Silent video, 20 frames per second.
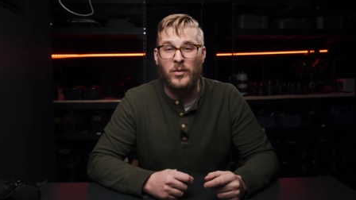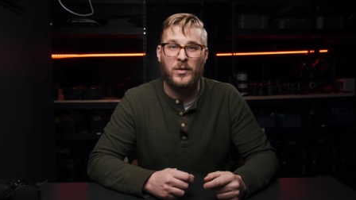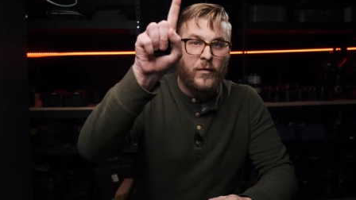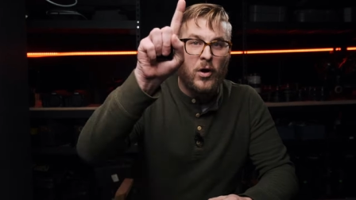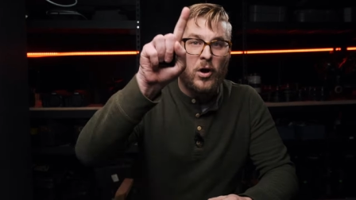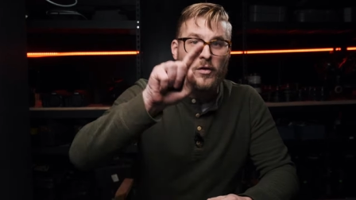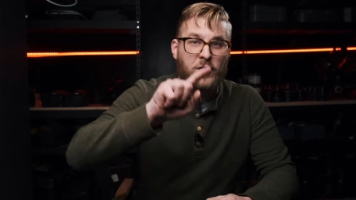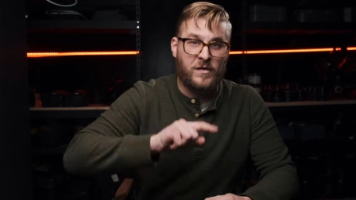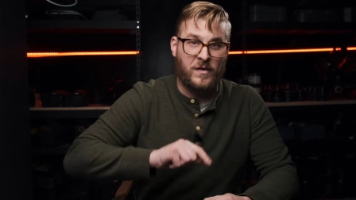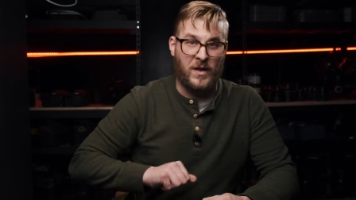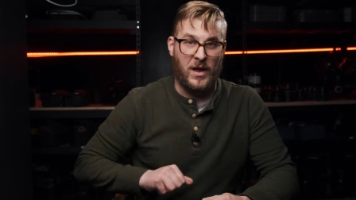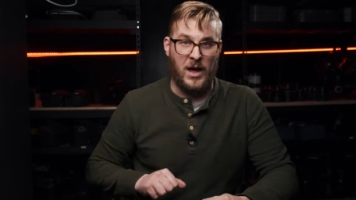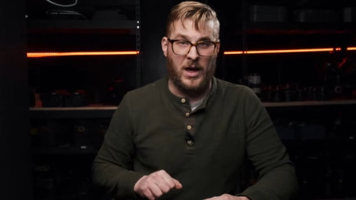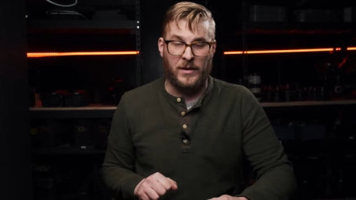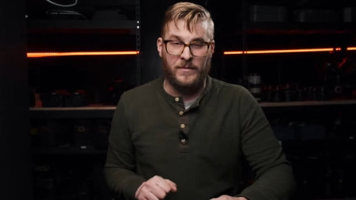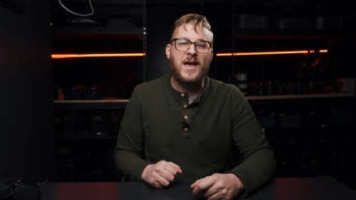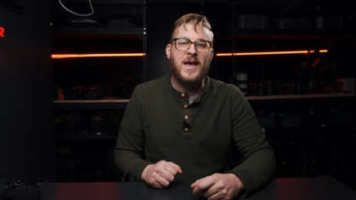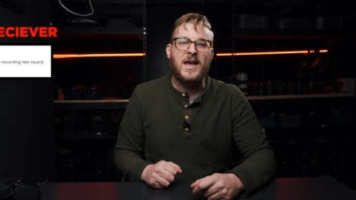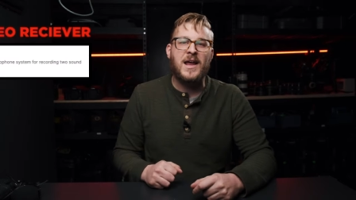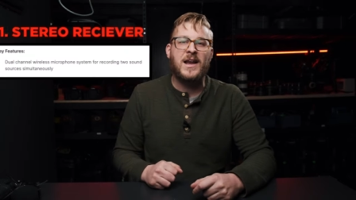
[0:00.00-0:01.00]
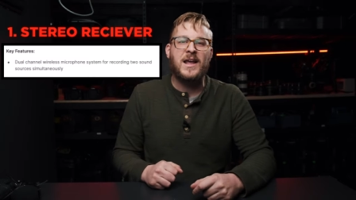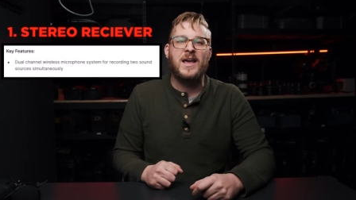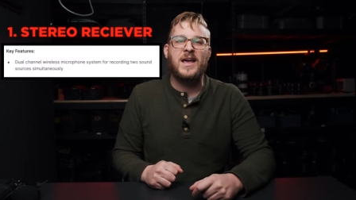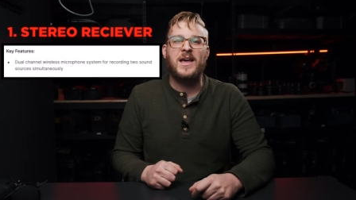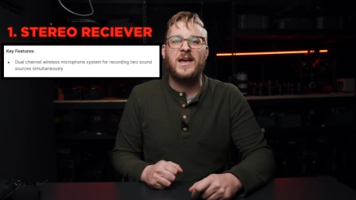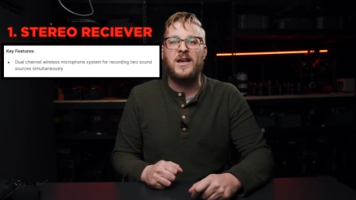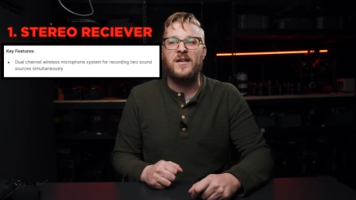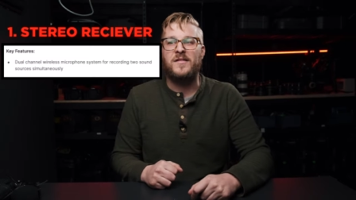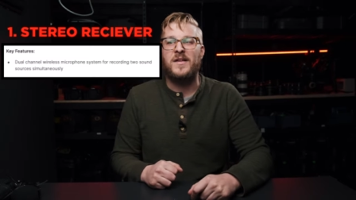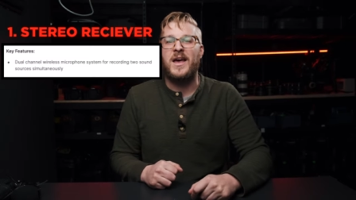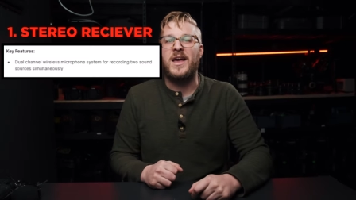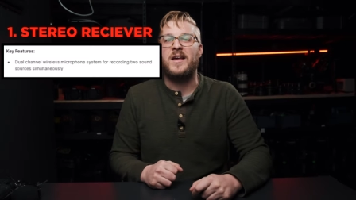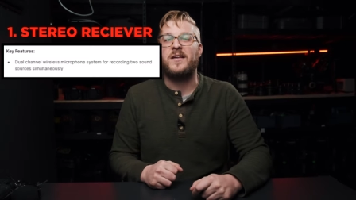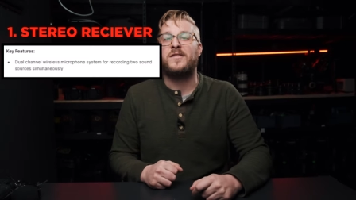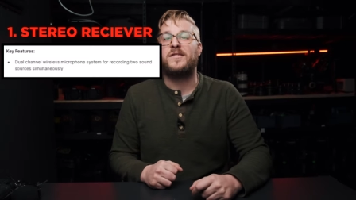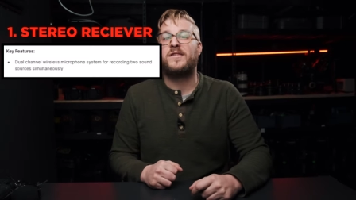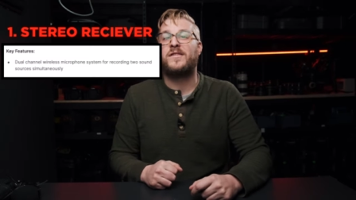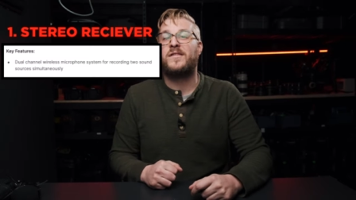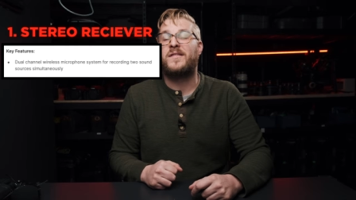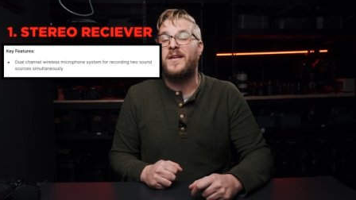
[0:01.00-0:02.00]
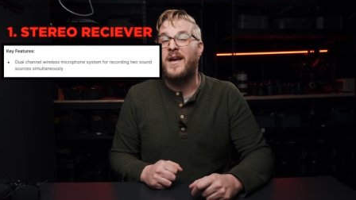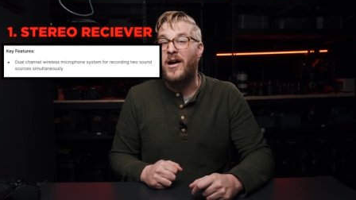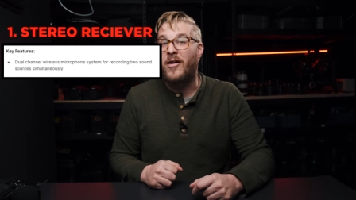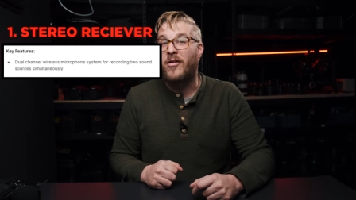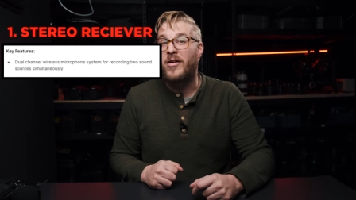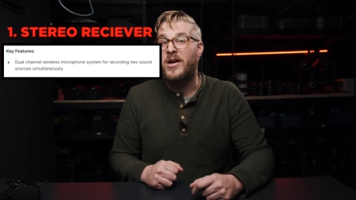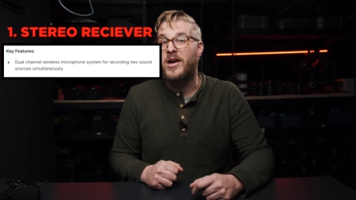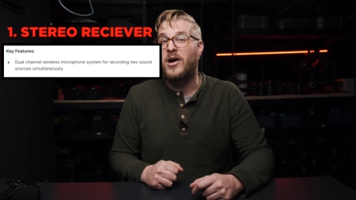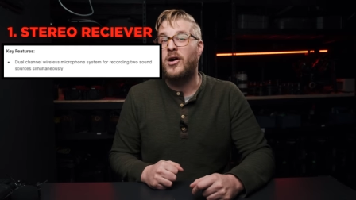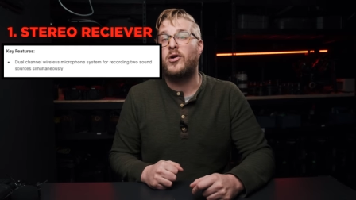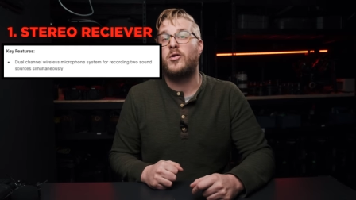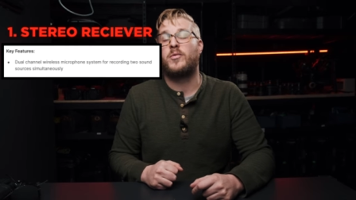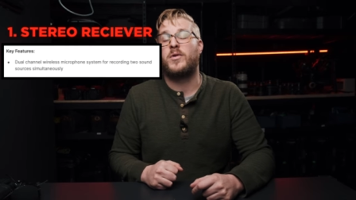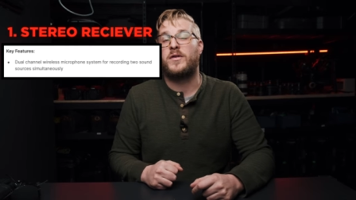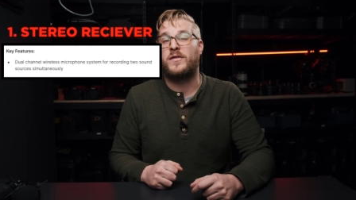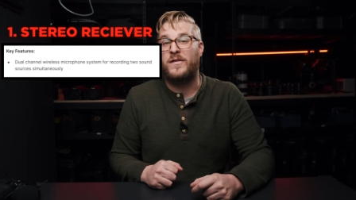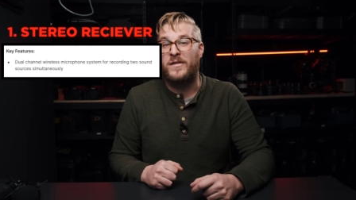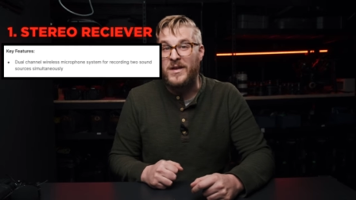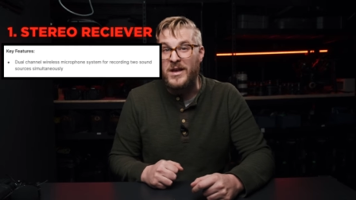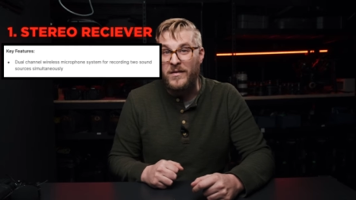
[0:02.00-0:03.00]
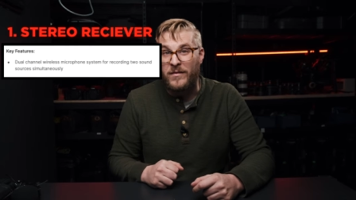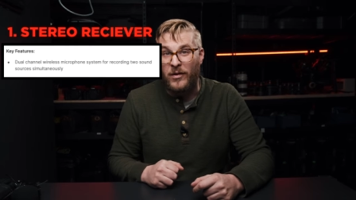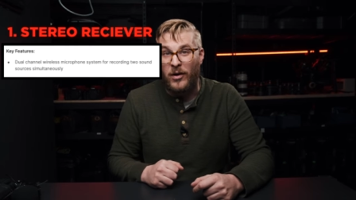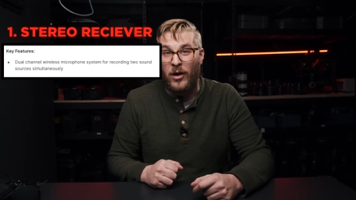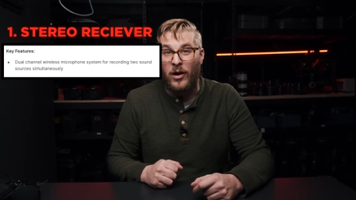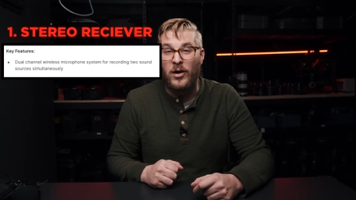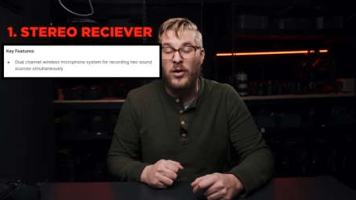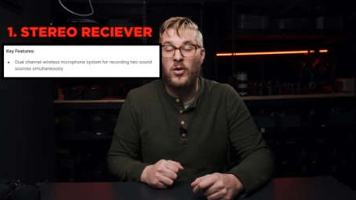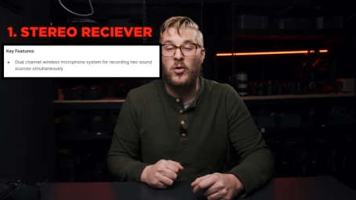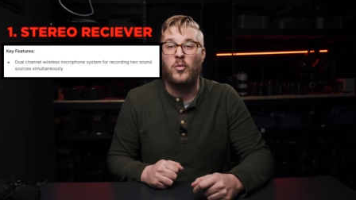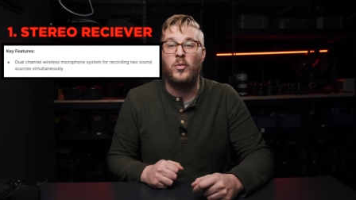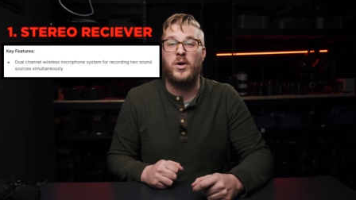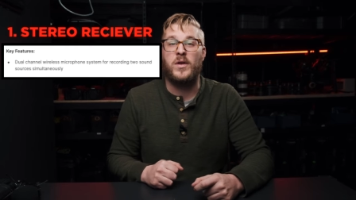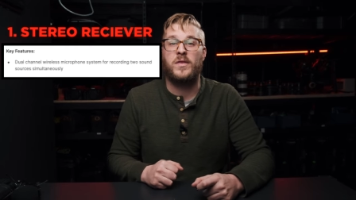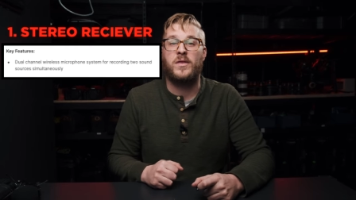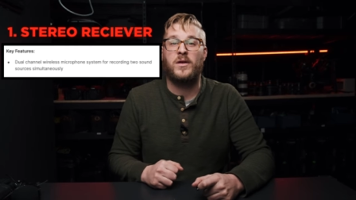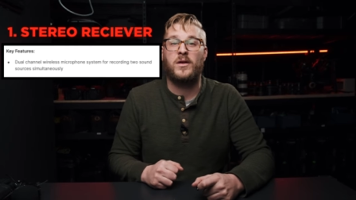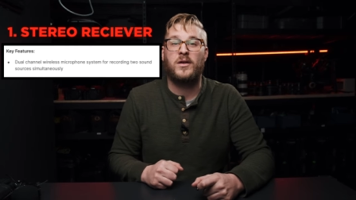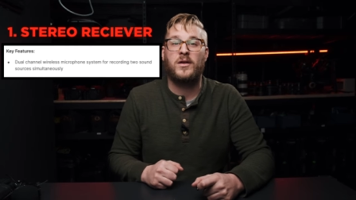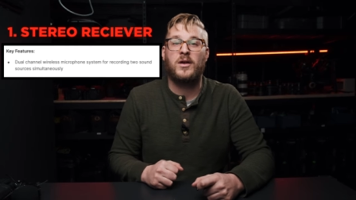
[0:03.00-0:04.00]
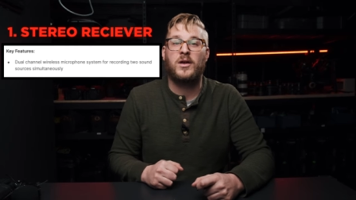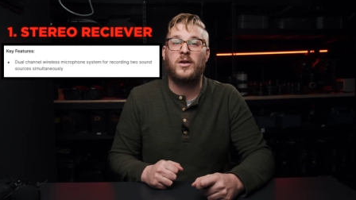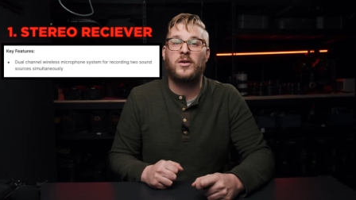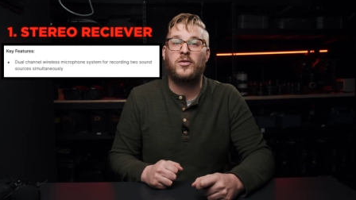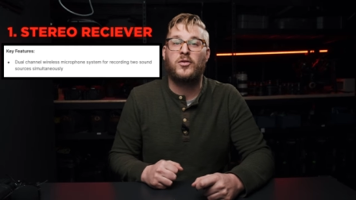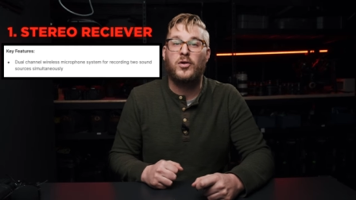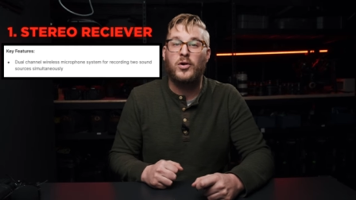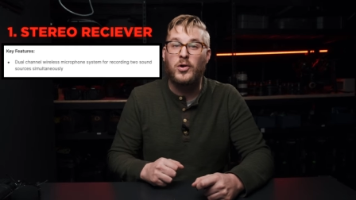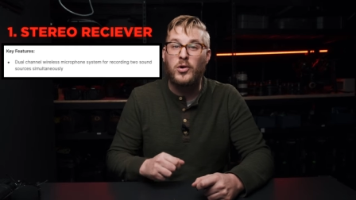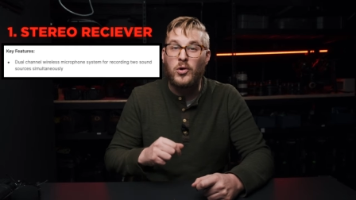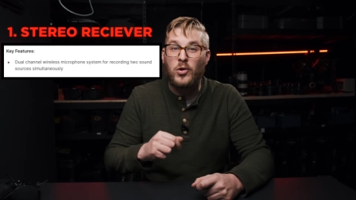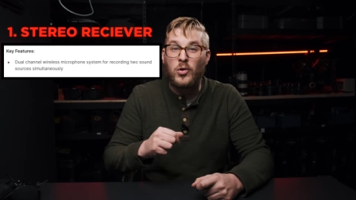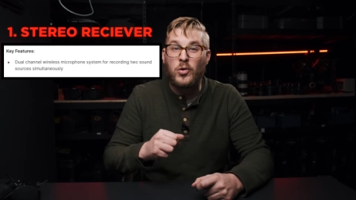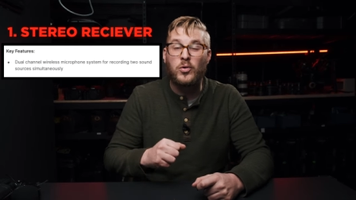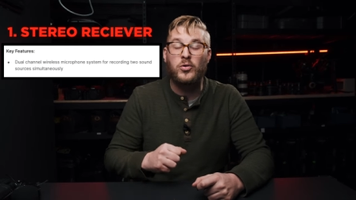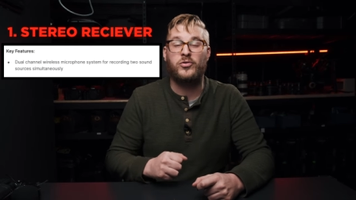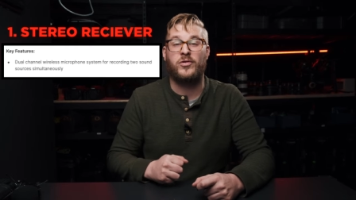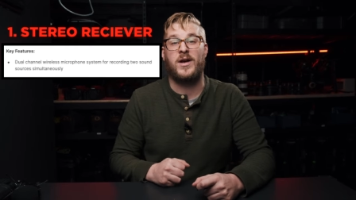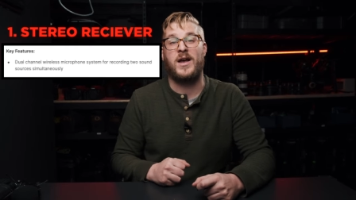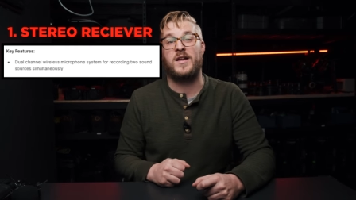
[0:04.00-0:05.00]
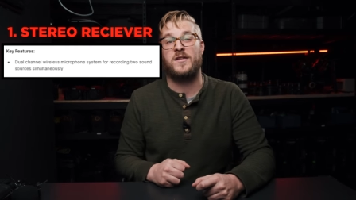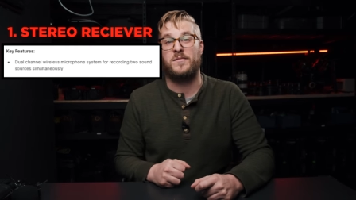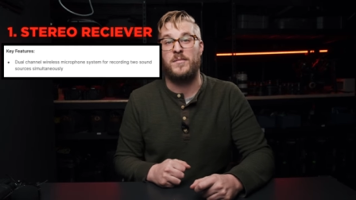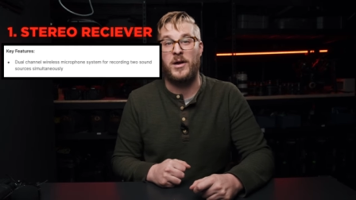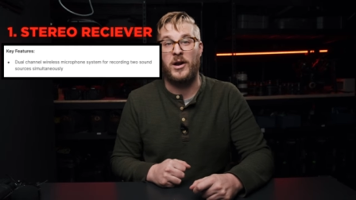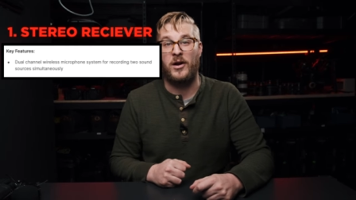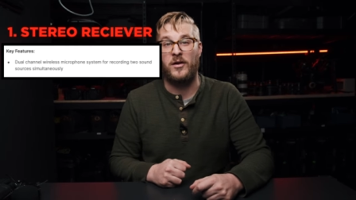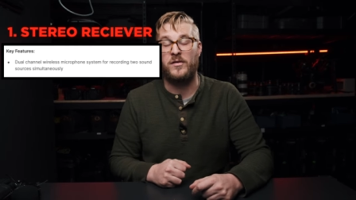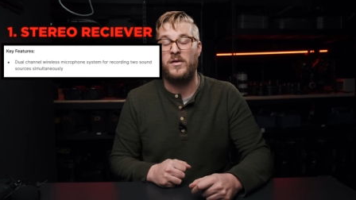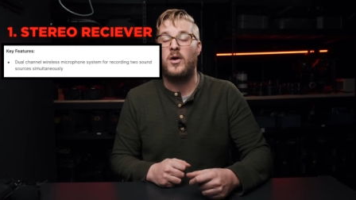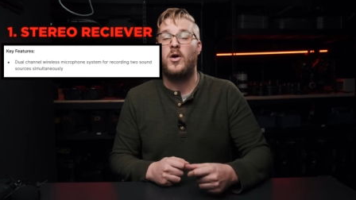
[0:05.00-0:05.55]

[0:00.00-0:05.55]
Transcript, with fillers: First thing, it is a stereo receiver with two transmitters.